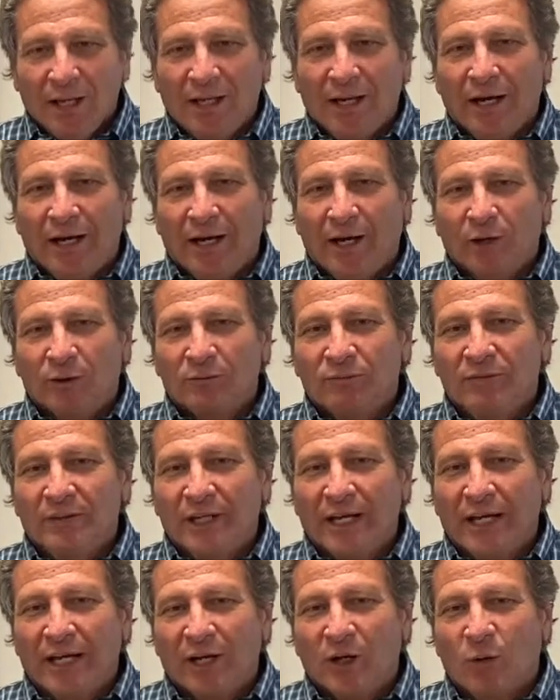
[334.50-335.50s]
I often
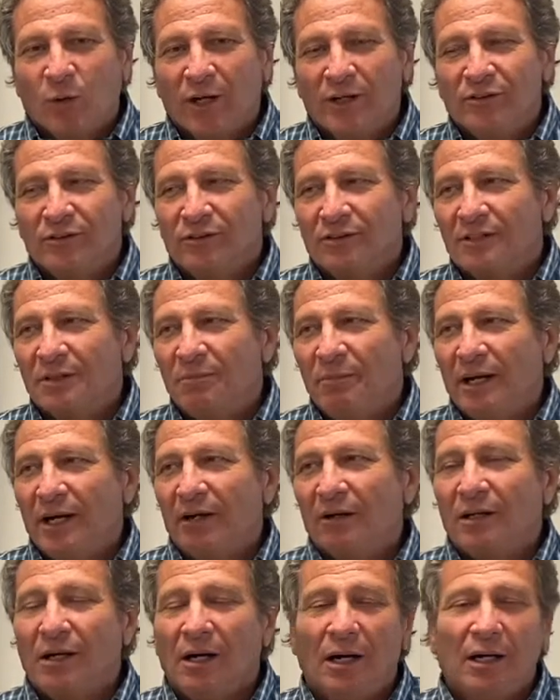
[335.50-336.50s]
get questions
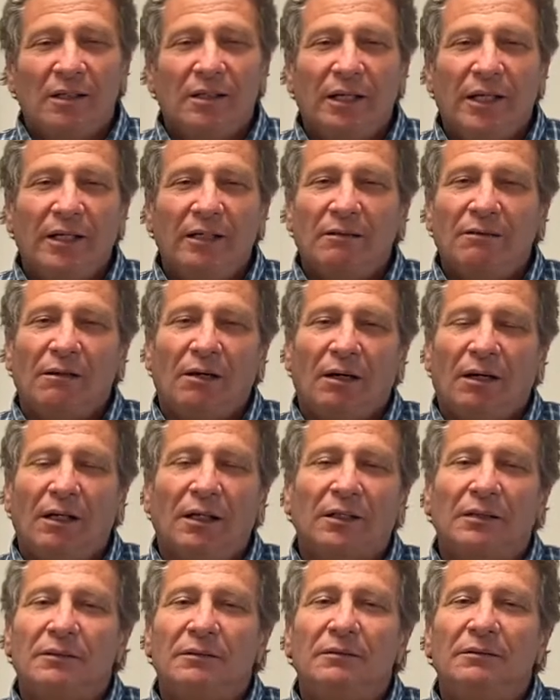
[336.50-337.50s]
about content
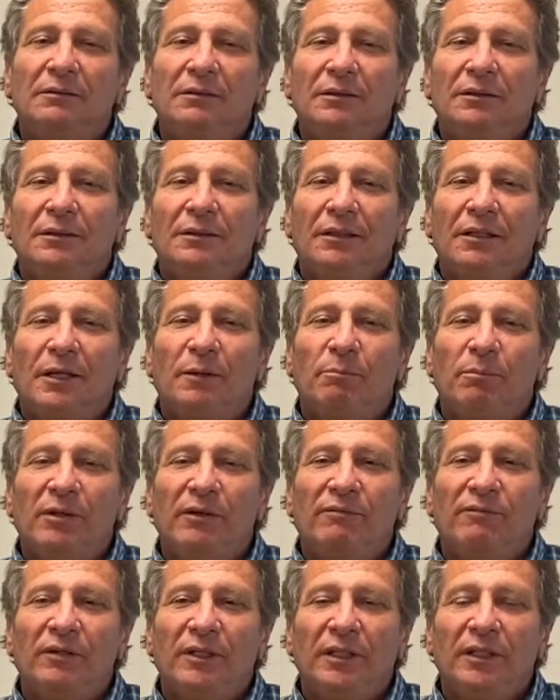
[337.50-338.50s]
on
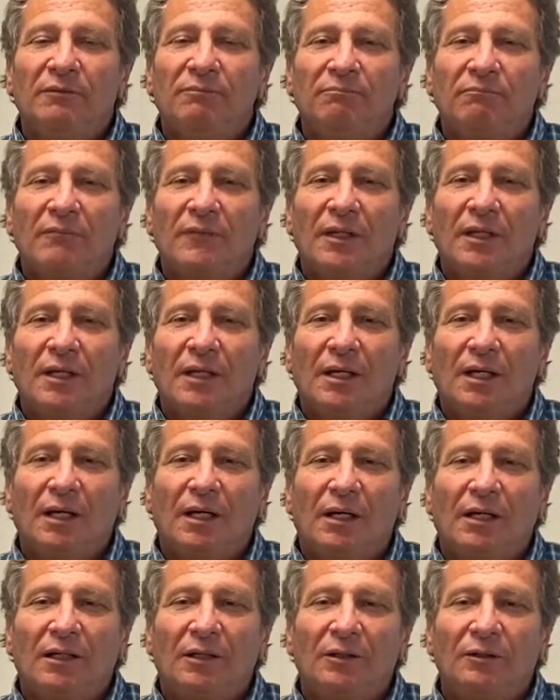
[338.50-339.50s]
Epiphany,
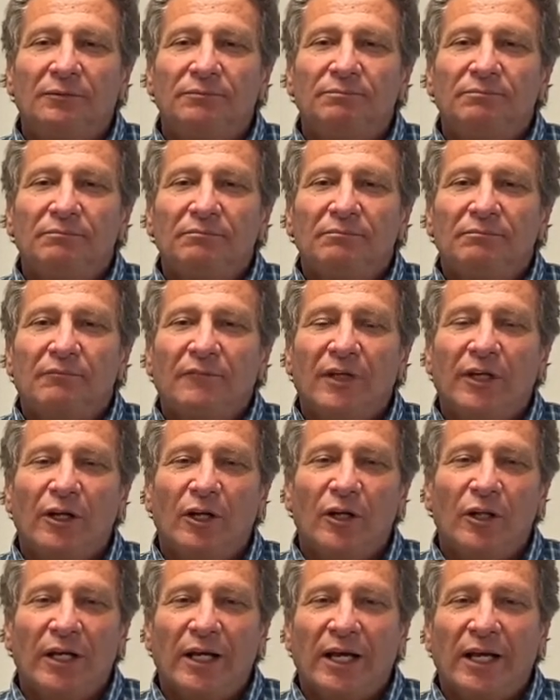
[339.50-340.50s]

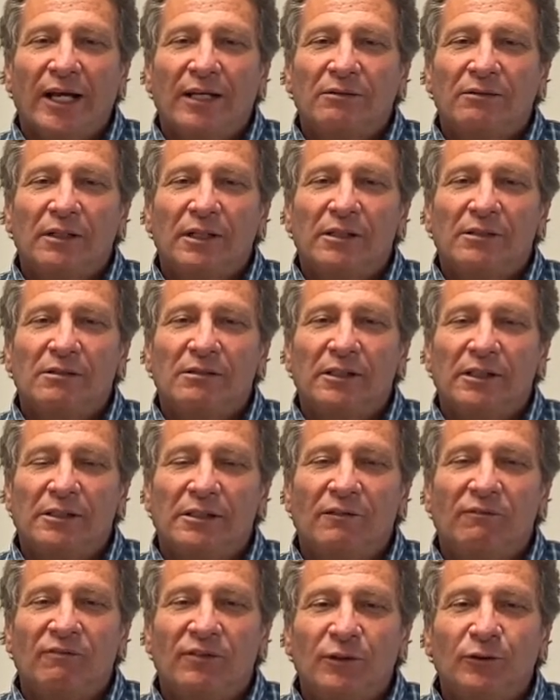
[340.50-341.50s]
internet access. Is
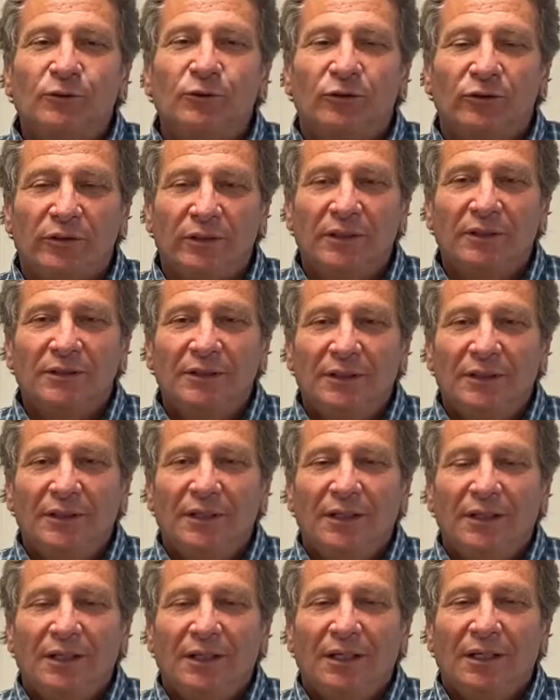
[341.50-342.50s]
it filtered?
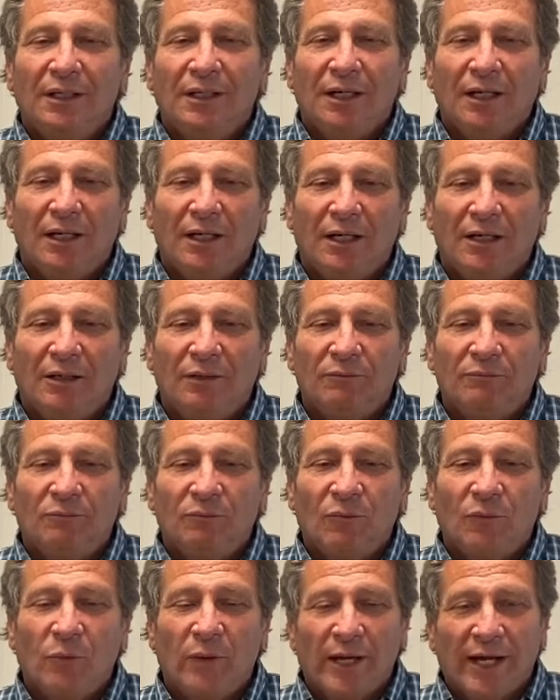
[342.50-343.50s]

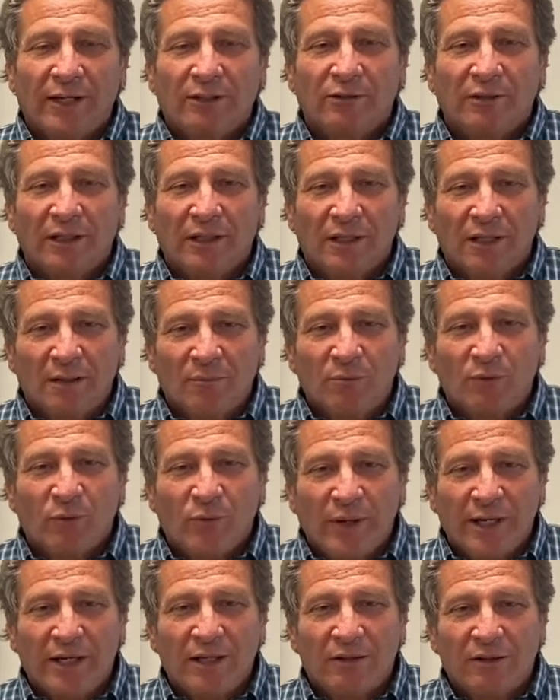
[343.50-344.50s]
We actually
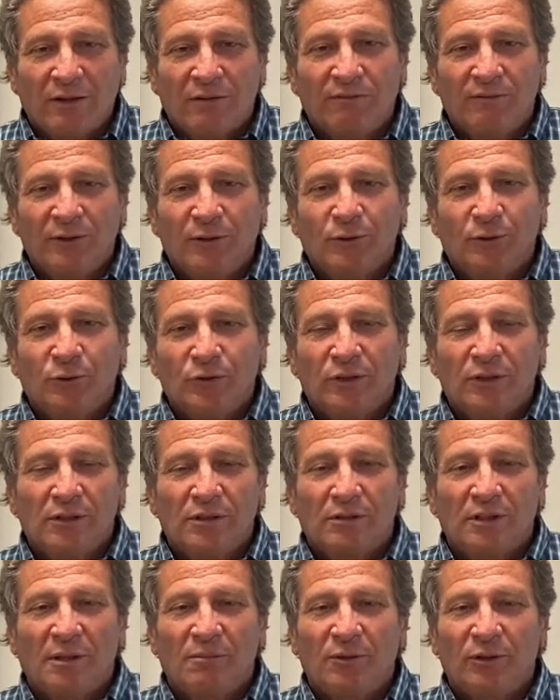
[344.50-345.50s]
upgraded our filter this
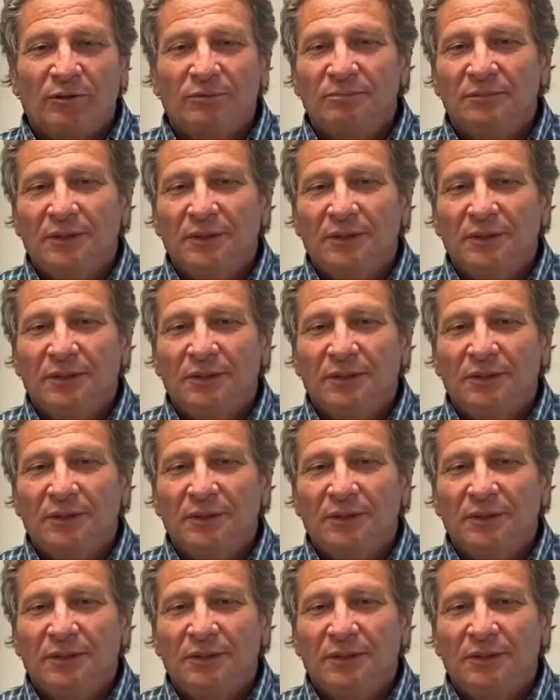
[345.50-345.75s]
summer.